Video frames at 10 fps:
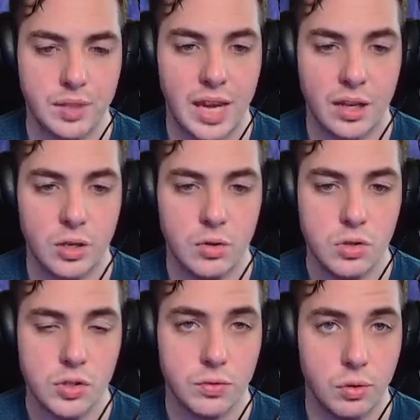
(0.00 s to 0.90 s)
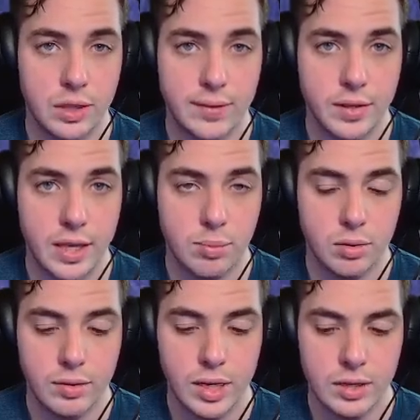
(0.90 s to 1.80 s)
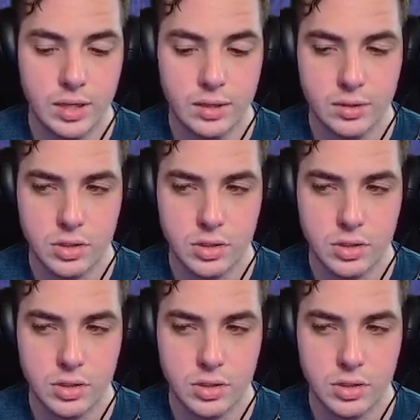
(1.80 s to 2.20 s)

echoes fully leveled up or anything.